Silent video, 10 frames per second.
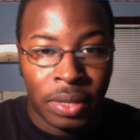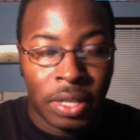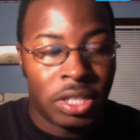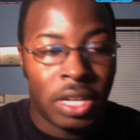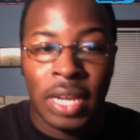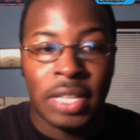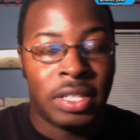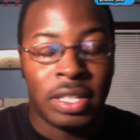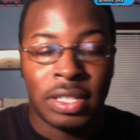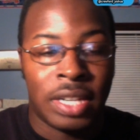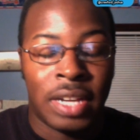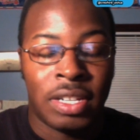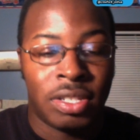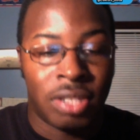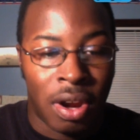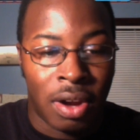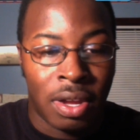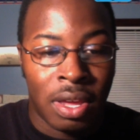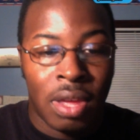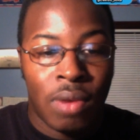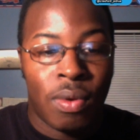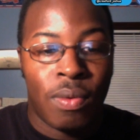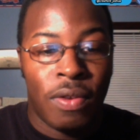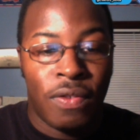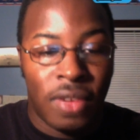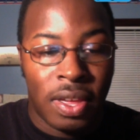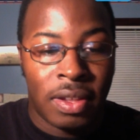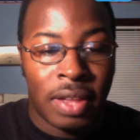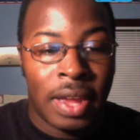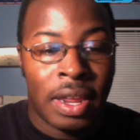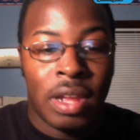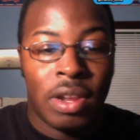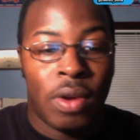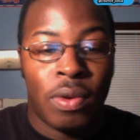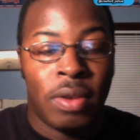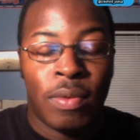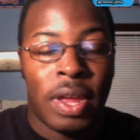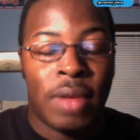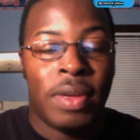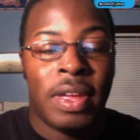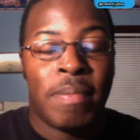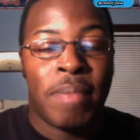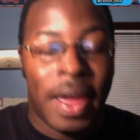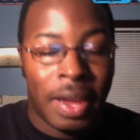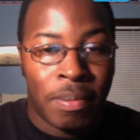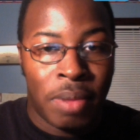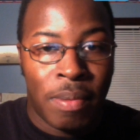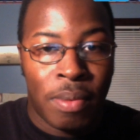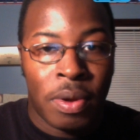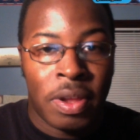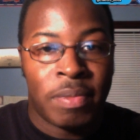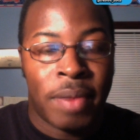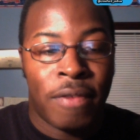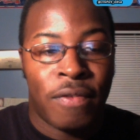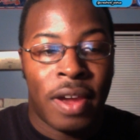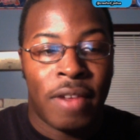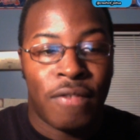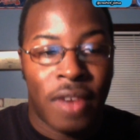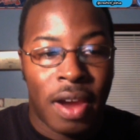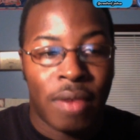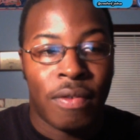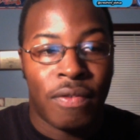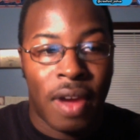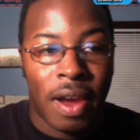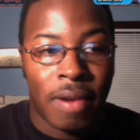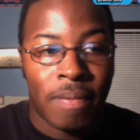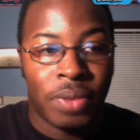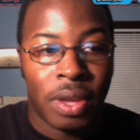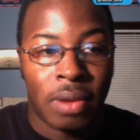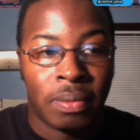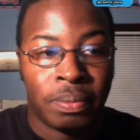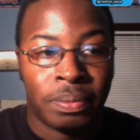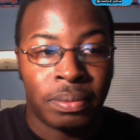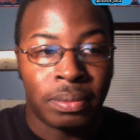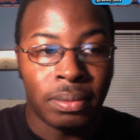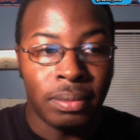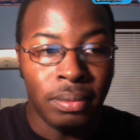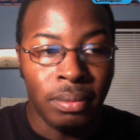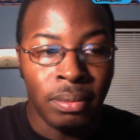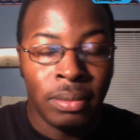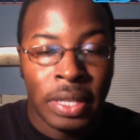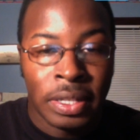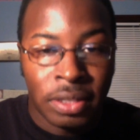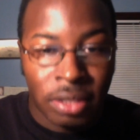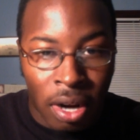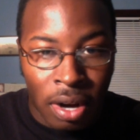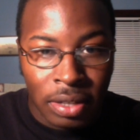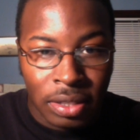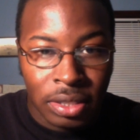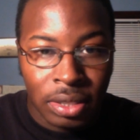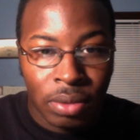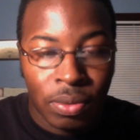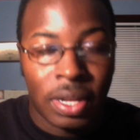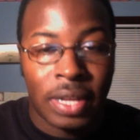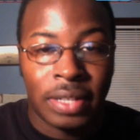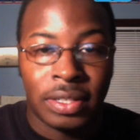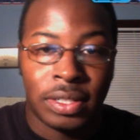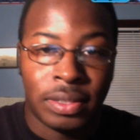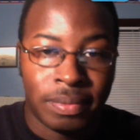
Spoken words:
Change does not start when we feel that the only way we get back at people is by fighting fire with fire. No. It starts with us.